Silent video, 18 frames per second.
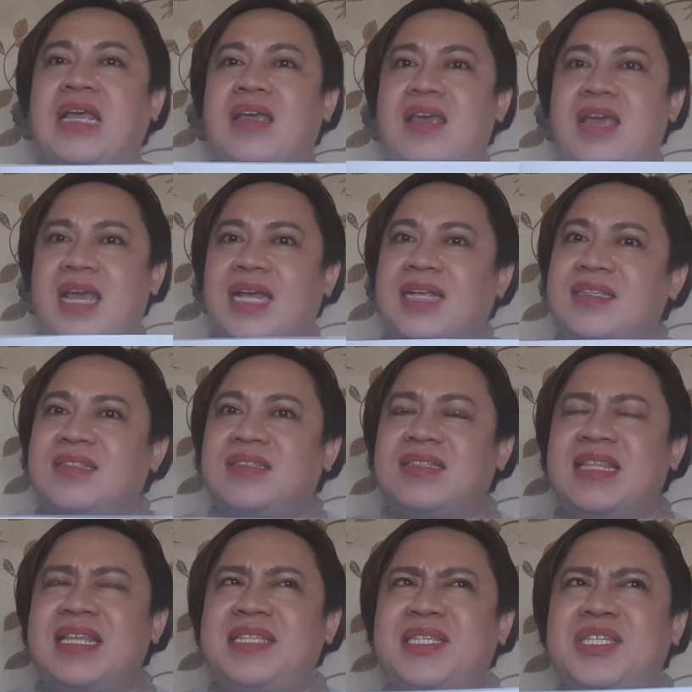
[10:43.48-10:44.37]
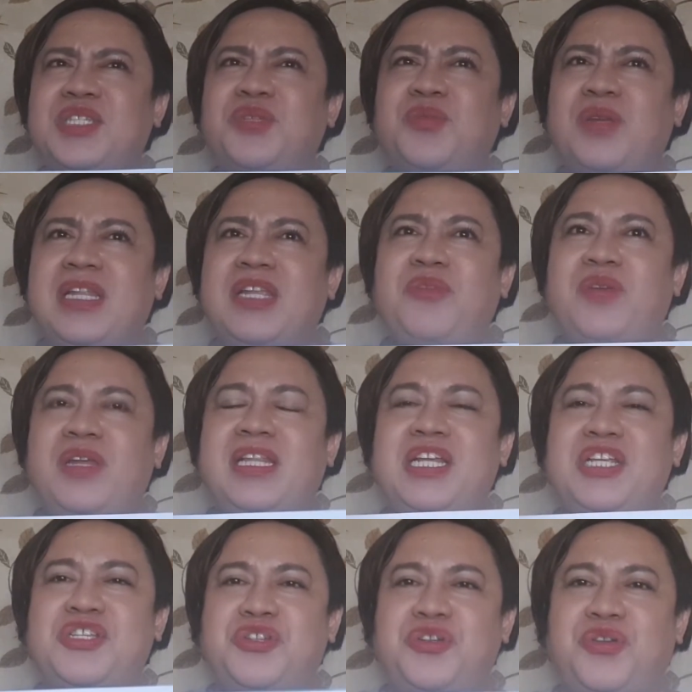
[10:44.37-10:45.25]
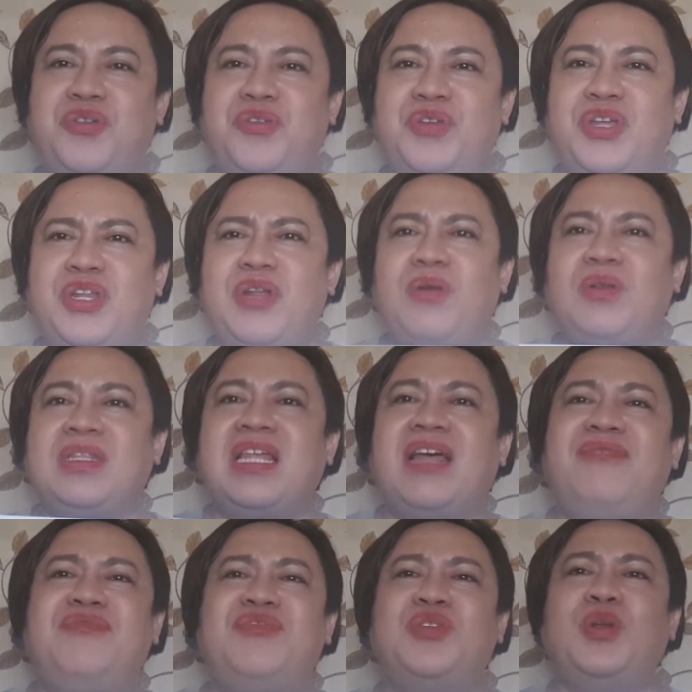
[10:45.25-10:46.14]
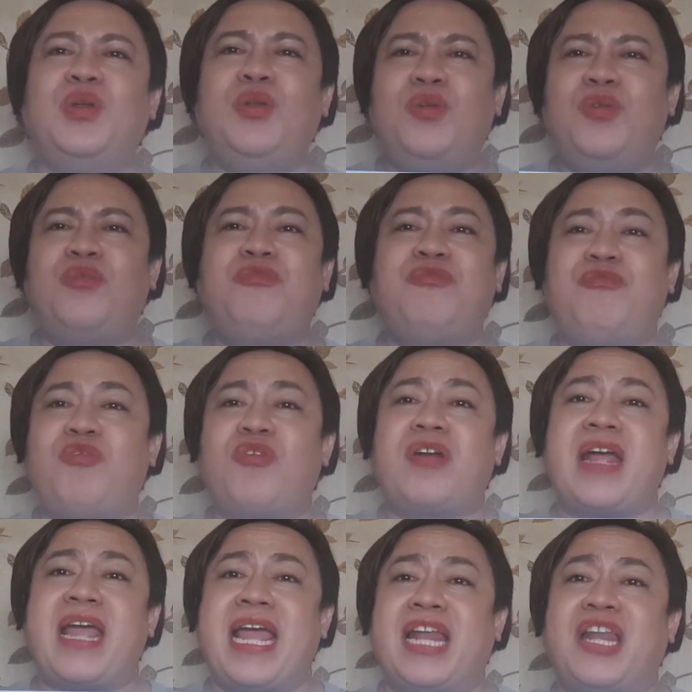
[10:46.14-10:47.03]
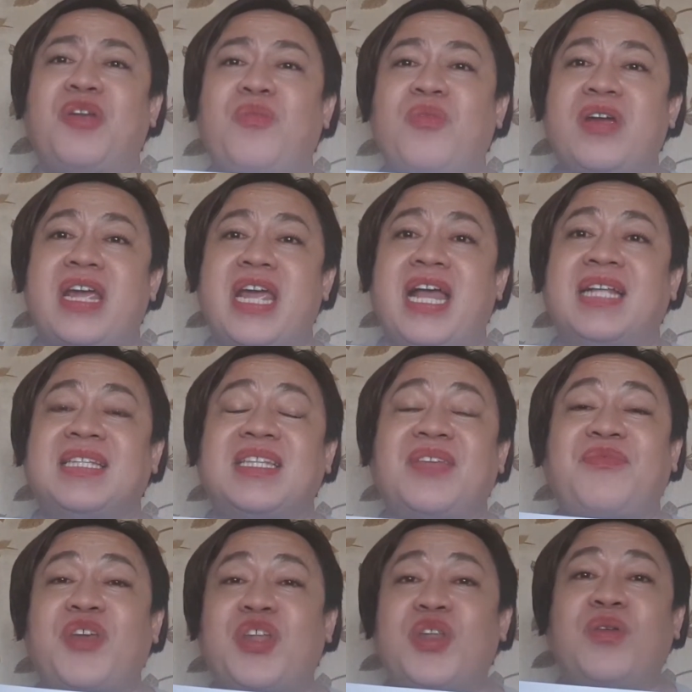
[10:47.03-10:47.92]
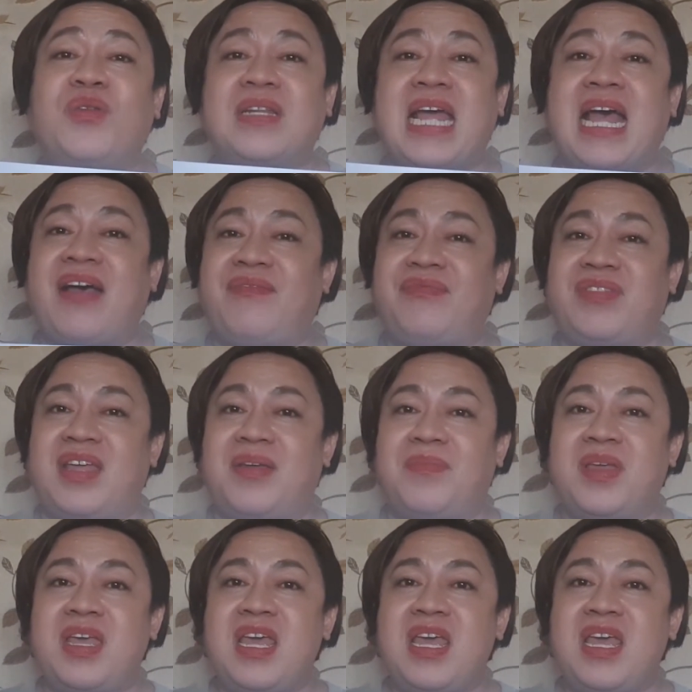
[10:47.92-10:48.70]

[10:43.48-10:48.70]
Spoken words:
Yes, this is really, really true. You don't have to look for anywhere else if you don't have them.